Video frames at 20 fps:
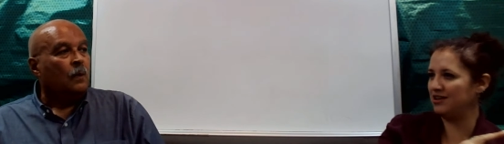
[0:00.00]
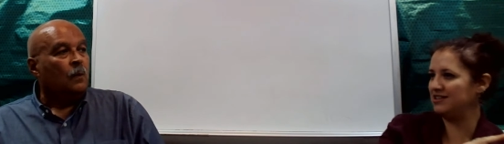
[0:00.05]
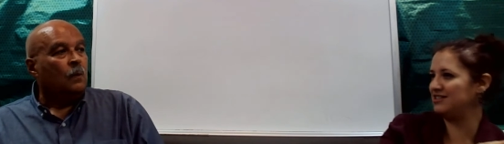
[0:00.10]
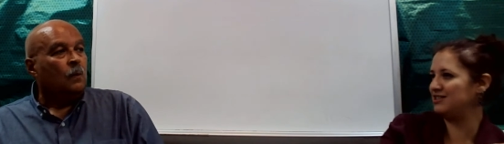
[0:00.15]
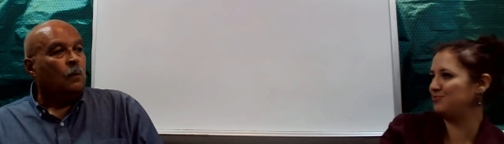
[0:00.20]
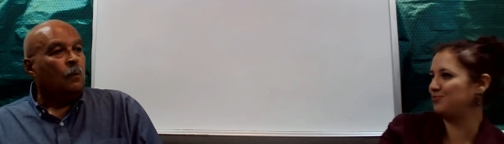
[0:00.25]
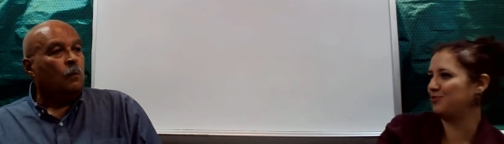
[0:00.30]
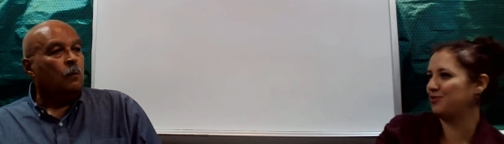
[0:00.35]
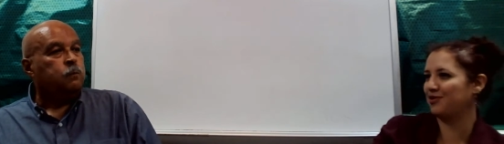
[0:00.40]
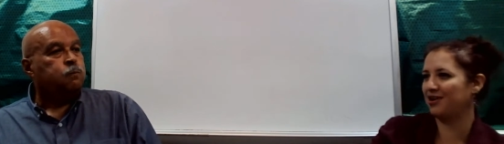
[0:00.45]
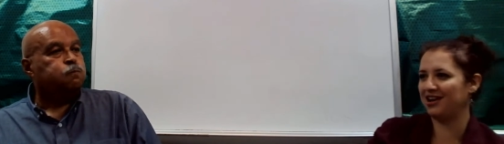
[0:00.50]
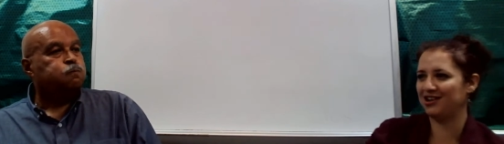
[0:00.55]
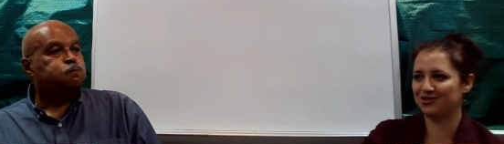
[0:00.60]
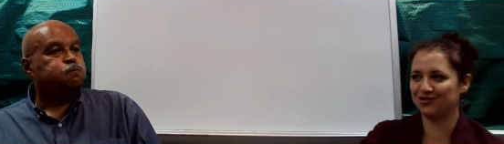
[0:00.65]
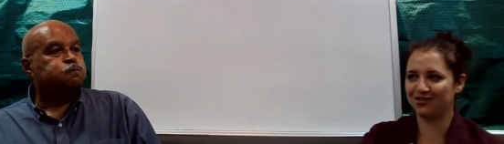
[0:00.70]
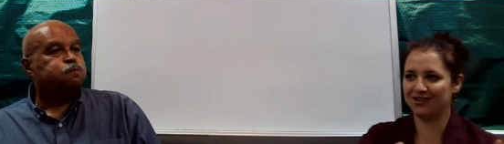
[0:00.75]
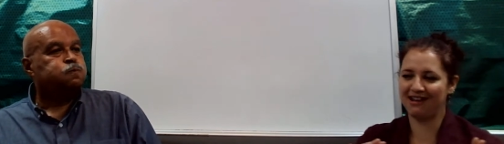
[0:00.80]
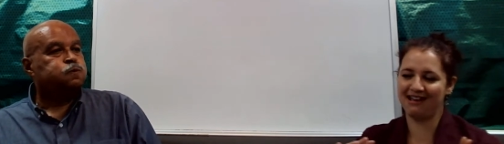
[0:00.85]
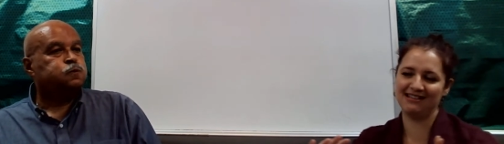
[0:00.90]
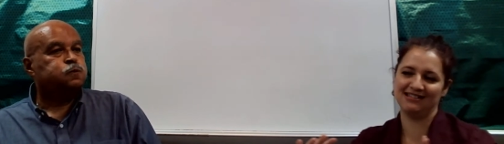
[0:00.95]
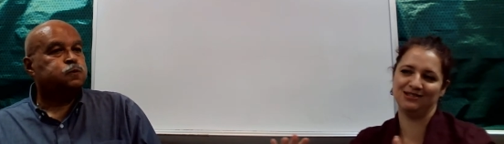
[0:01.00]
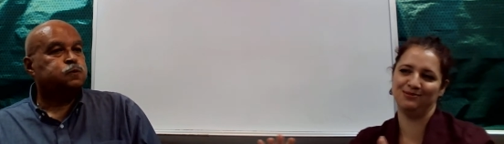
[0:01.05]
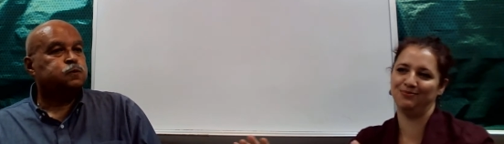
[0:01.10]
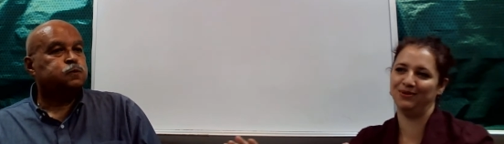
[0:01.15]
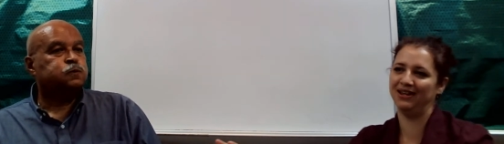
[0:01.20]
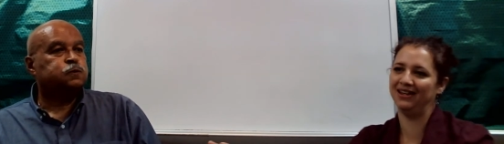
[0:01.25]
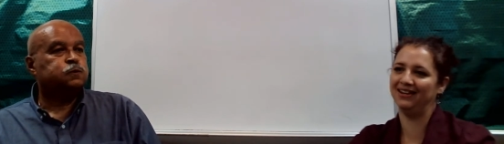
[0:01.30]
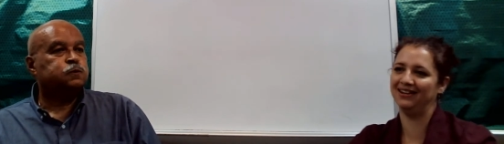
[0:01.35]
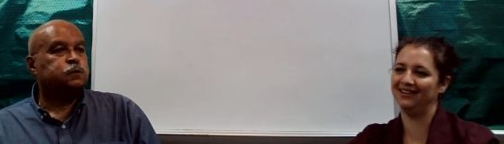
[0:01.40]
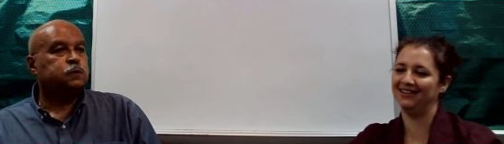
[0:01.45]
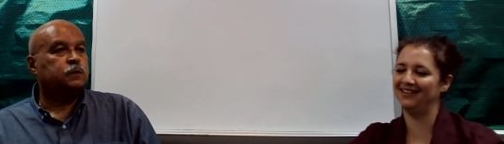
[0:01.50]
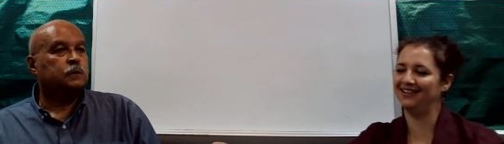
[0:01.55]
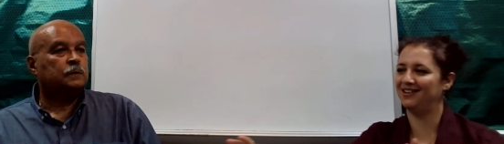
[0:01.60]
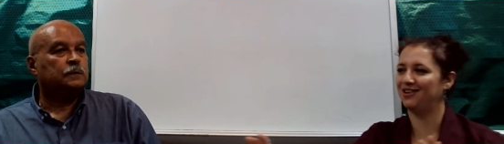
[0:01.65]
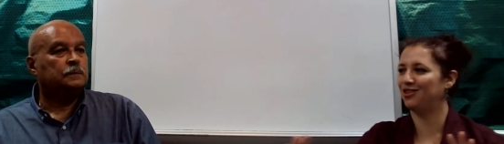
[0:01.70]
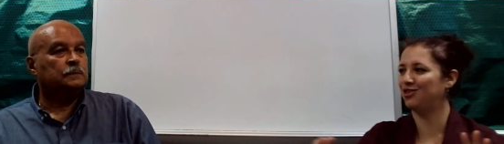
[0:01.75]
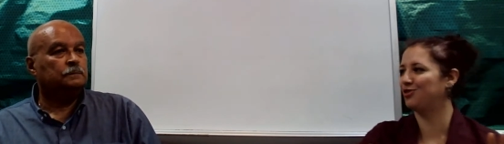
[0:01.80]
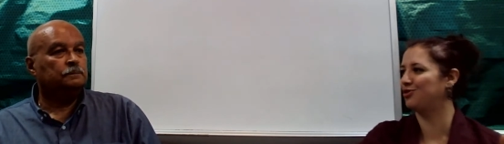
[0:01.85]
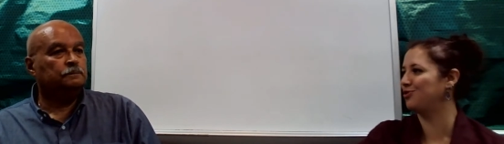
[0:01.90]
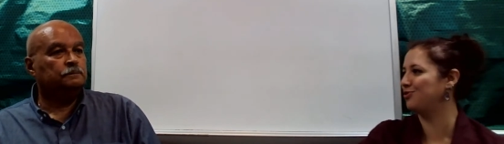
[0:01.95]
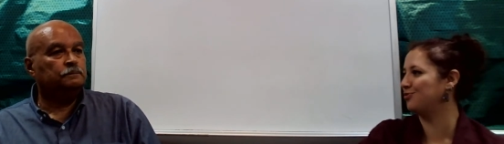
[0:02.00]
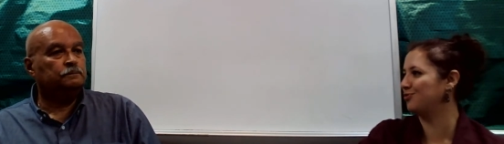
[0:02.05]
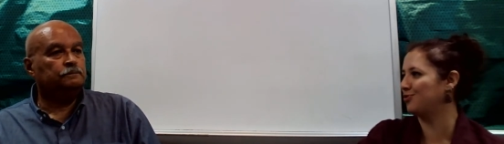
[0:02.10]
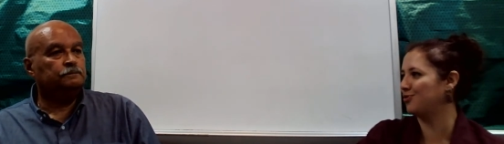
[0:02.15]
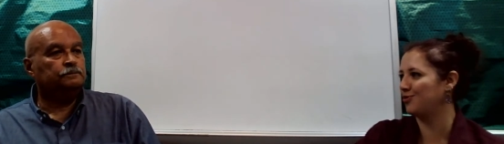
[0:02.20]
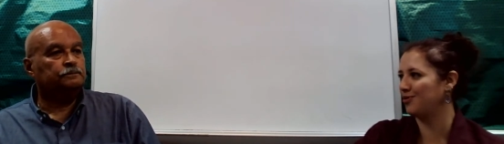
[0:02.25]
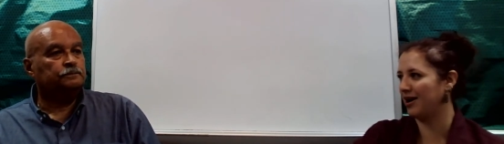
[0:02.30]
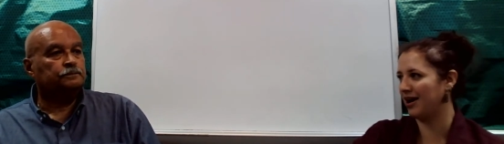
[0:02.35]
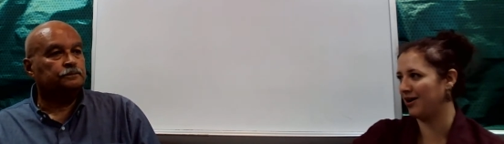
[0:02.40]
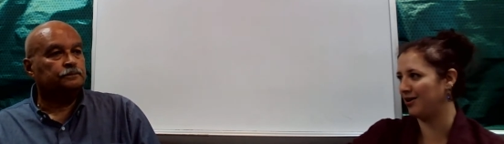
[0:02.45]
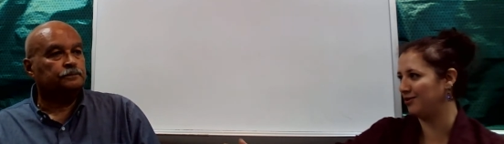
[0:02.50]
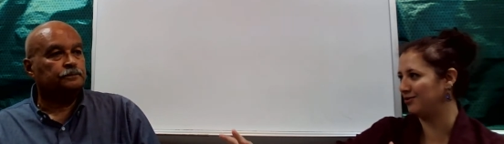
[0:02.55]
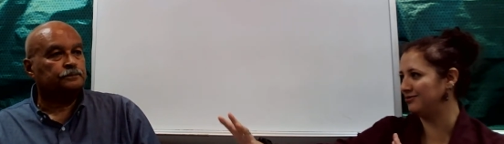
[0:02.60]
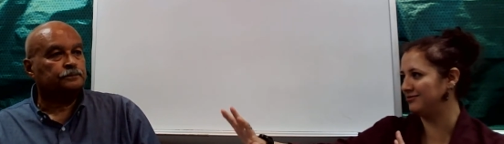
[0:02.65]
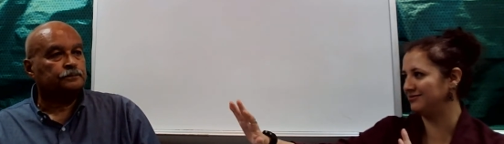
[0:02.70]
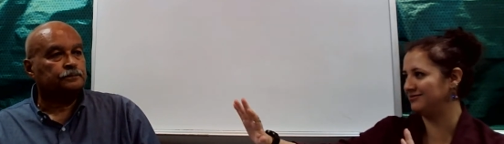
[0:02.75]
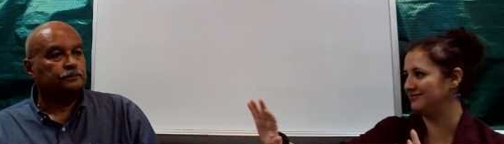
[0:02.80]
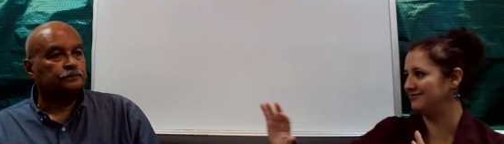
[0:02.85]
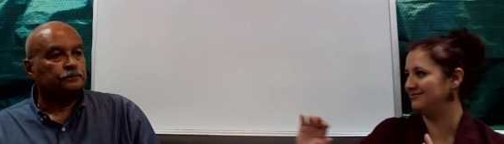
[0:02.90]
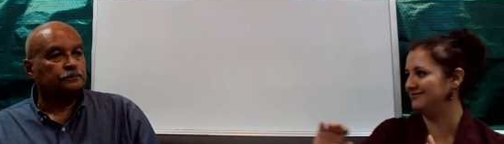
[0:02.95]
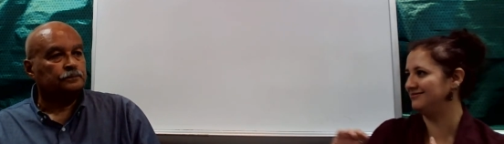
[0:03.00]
Speaker 1: inspiration has been throughout